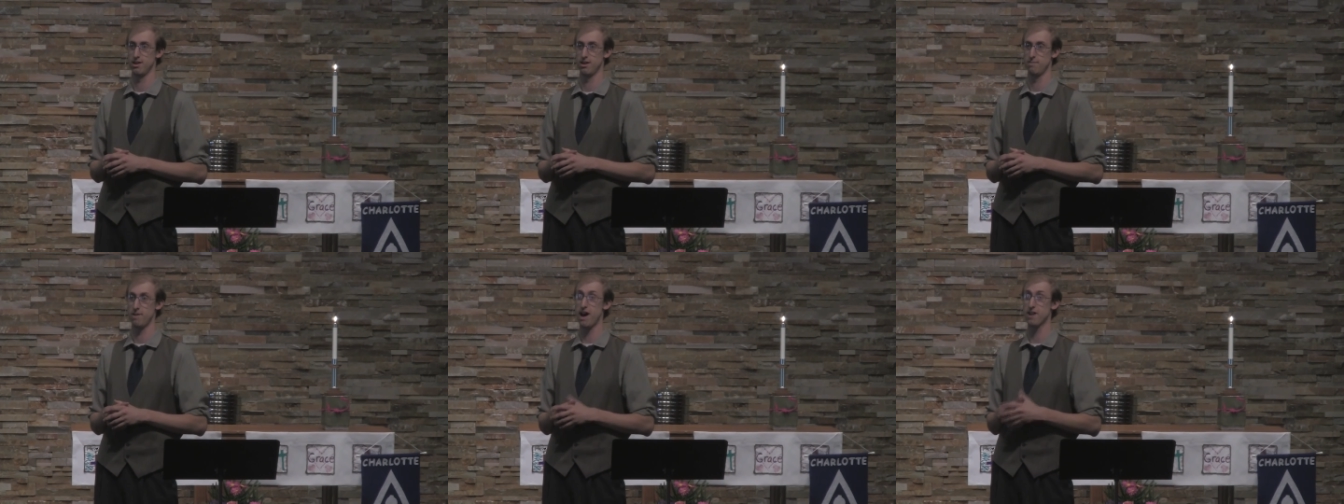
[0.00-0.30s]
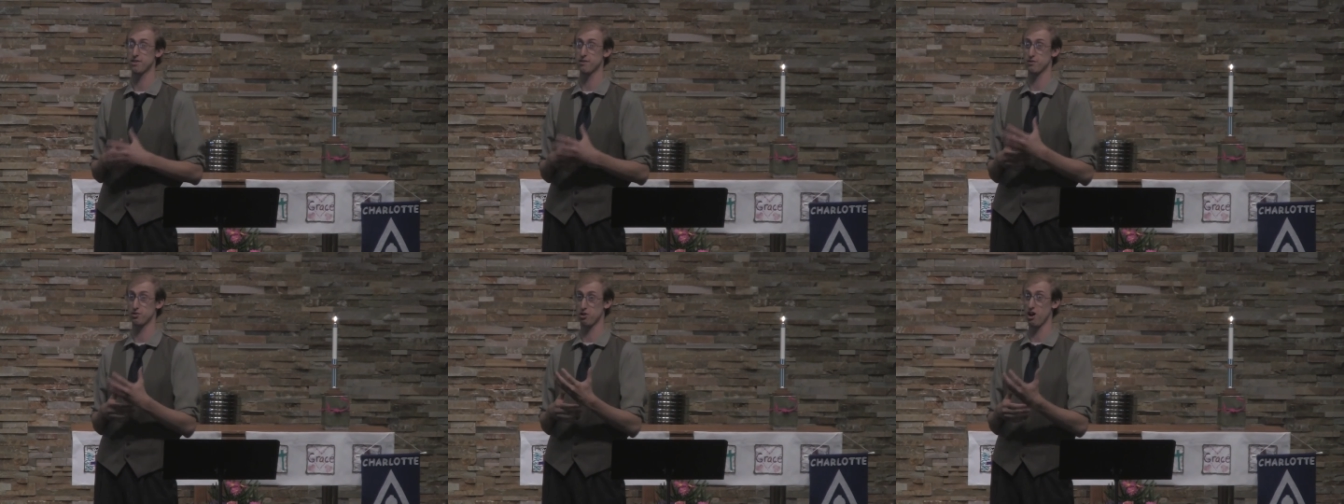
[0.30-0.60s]
The
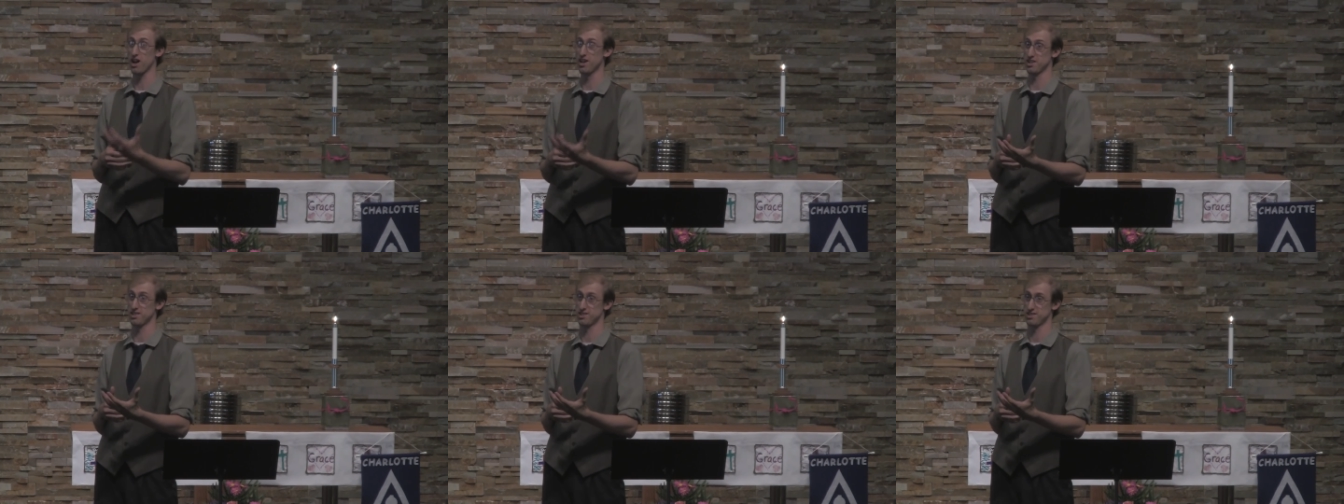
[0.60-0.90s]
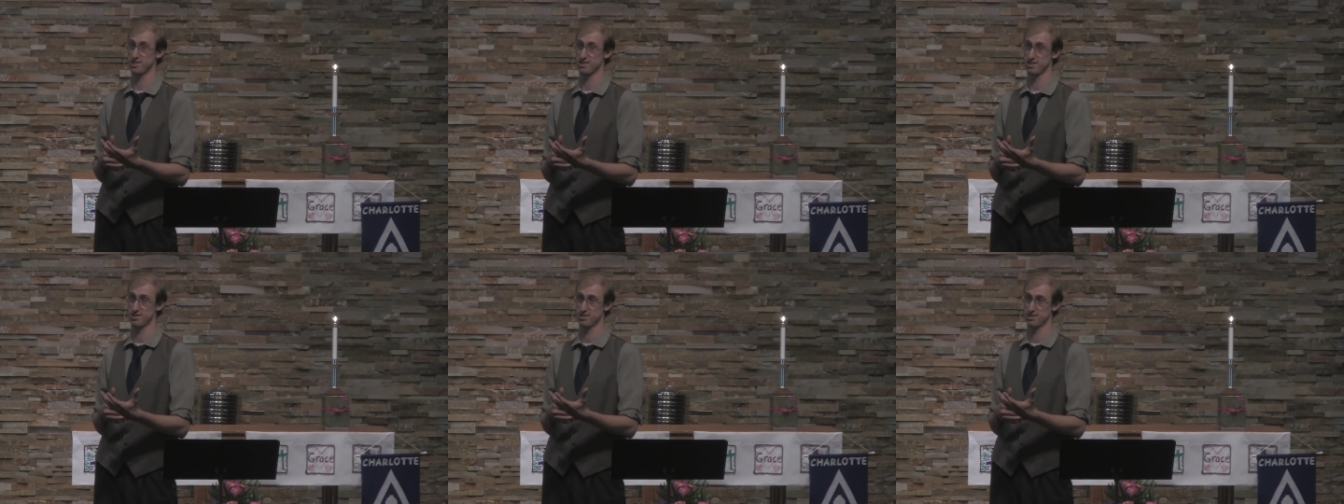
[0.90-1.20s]
path of Christ,
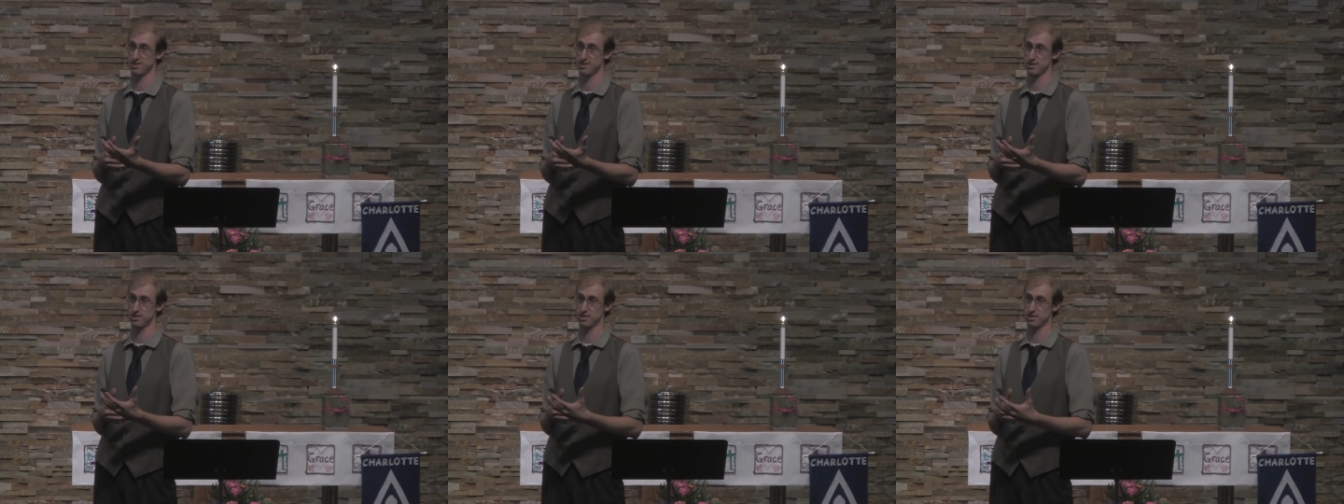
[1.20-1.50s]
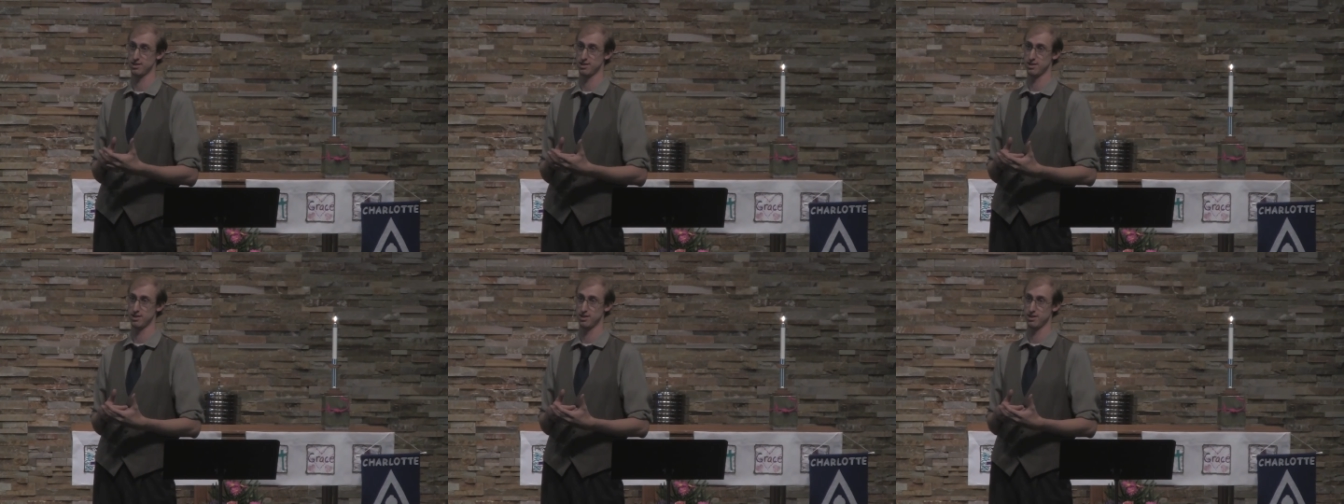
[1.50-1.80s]

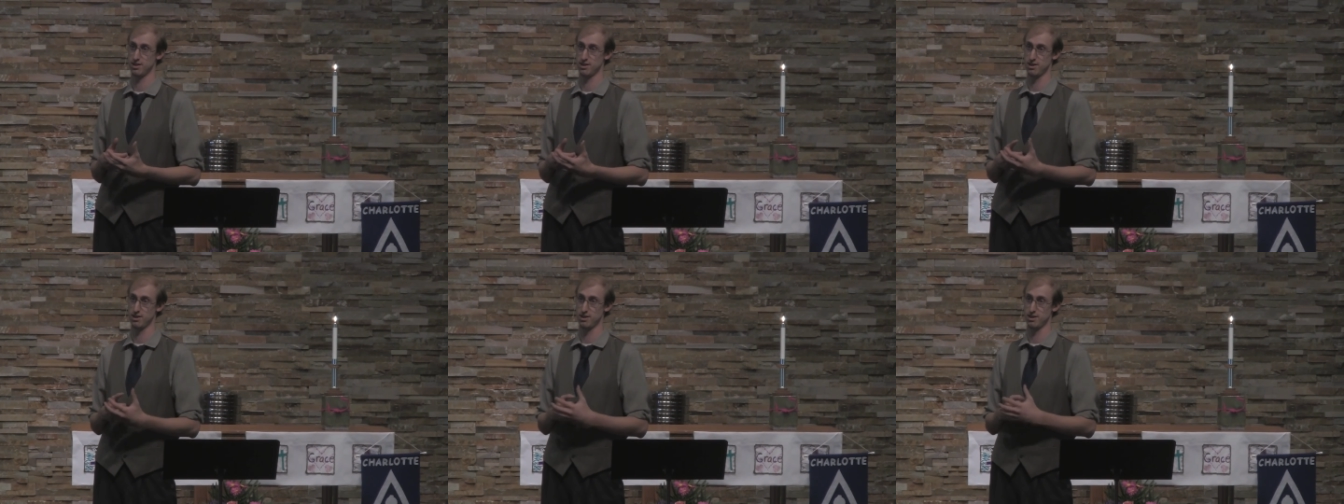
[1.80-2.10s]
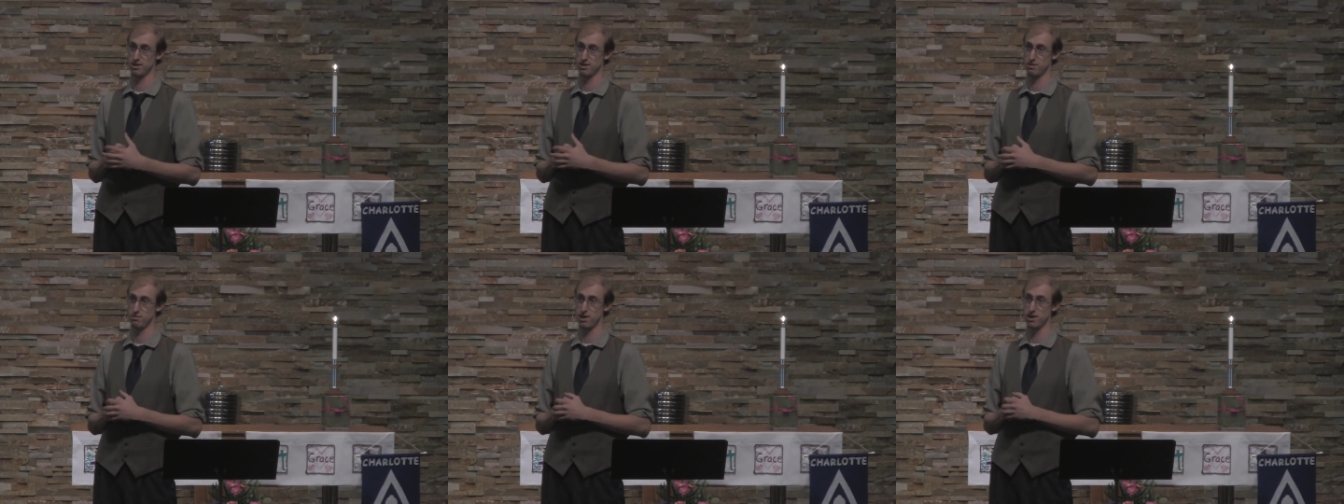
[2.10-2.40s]

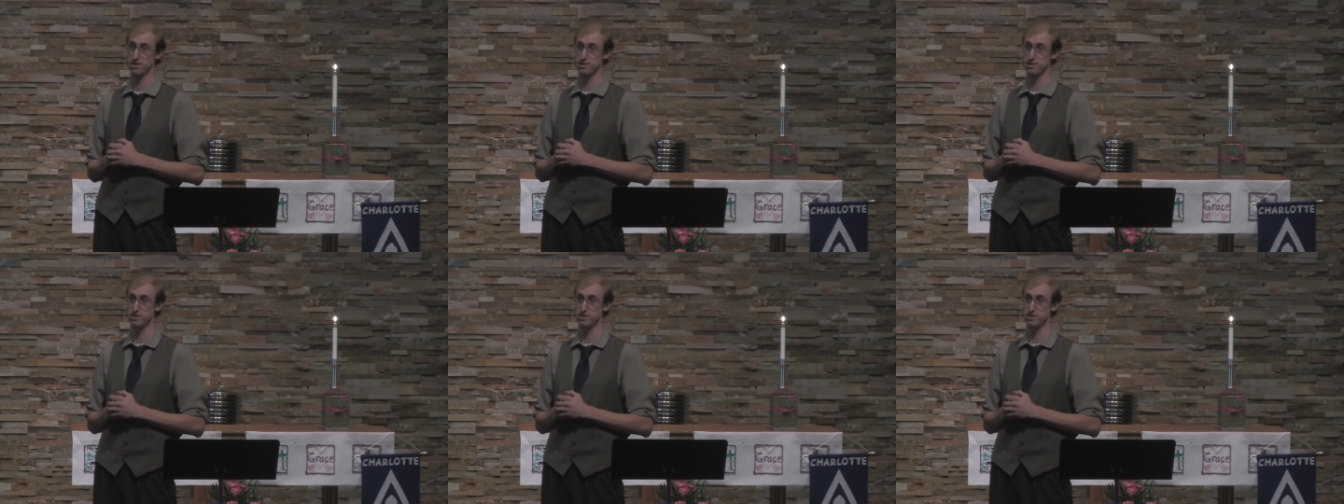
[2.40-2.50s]
my